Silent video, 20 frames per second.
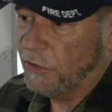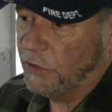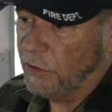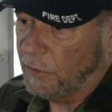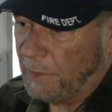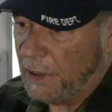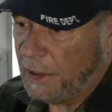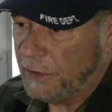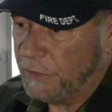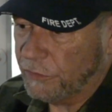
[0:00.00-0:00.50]
to the
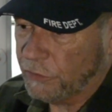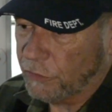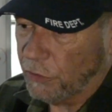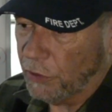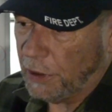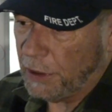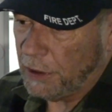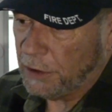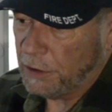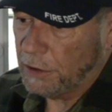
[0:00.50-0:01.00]
main
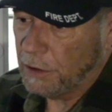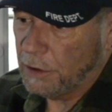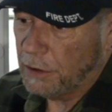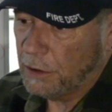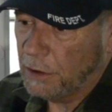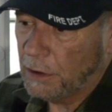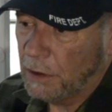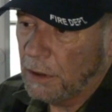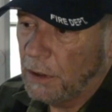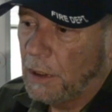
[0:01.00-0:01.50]
screen,
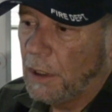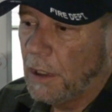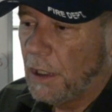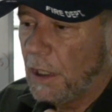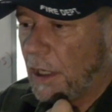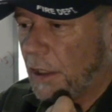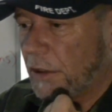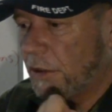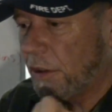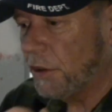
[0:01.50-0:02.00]

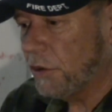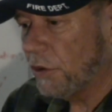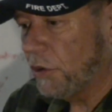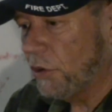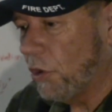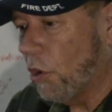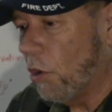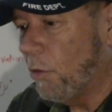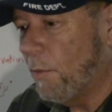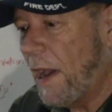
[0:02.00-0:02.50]
and
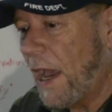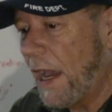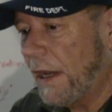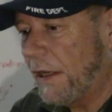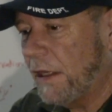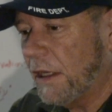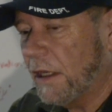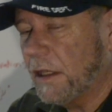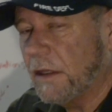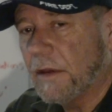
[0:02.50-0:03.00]
then go
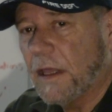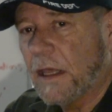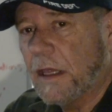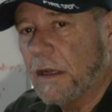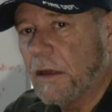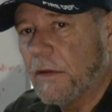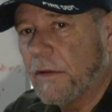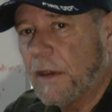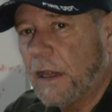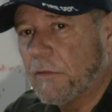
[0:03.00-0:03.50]
back in.
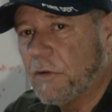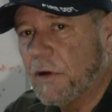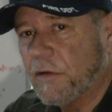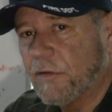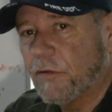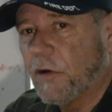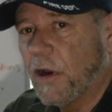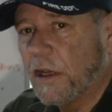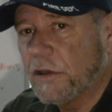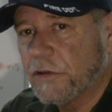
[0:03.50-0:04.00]
That
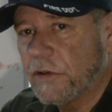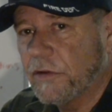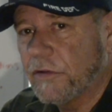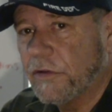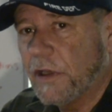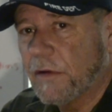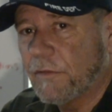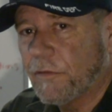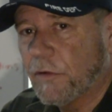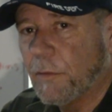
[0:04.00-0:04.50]
refreshes
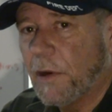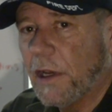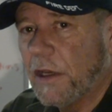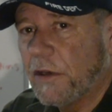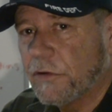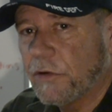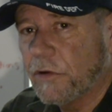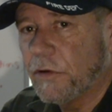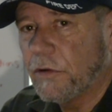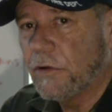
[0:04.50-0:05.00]
the
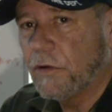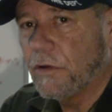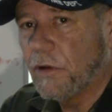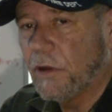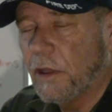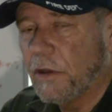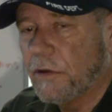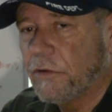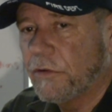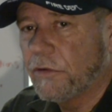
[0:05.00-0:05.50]
information
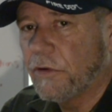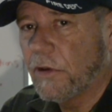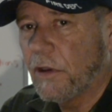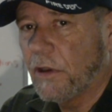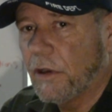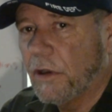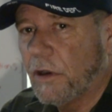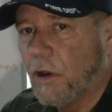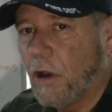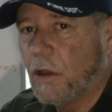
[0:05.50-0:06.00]
that's
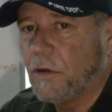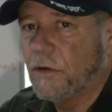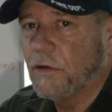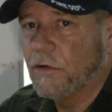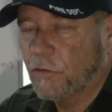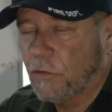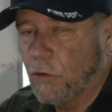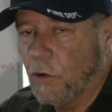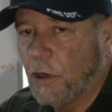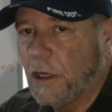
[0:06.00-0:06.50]
on the
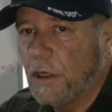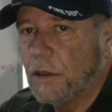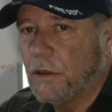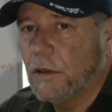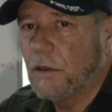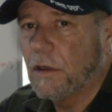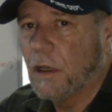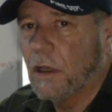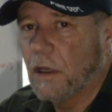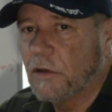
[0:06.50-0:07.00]
screen,
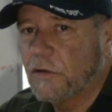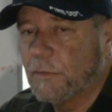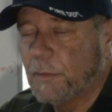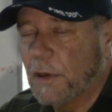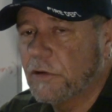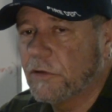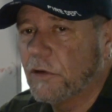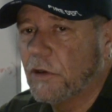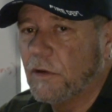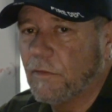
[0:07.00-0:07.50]

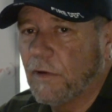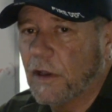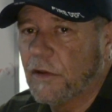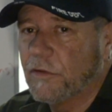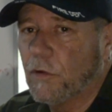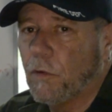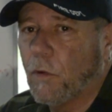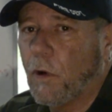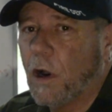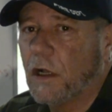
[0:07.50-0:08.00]
especially in
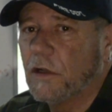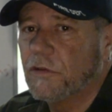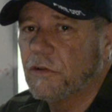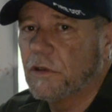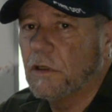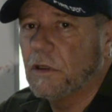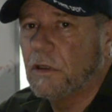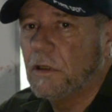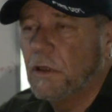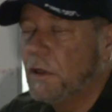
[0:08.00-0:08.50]
Vessel Watch.
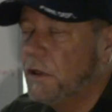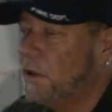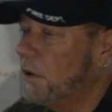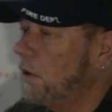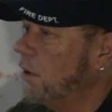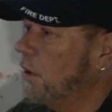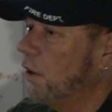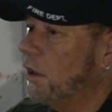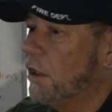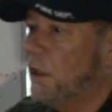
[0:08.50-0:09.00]

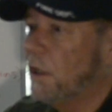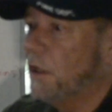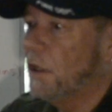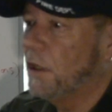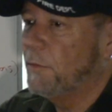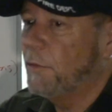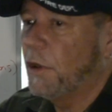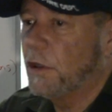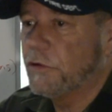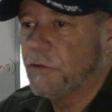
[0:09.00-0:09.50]

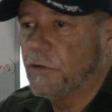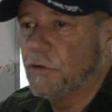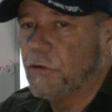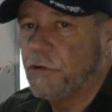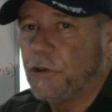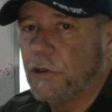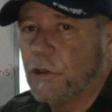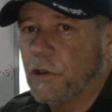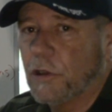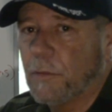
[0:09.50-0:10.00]
I'm not so
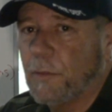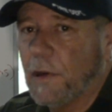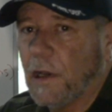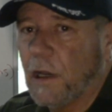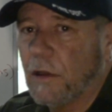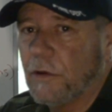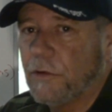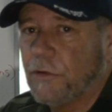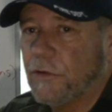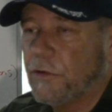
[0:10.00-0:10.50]
sure about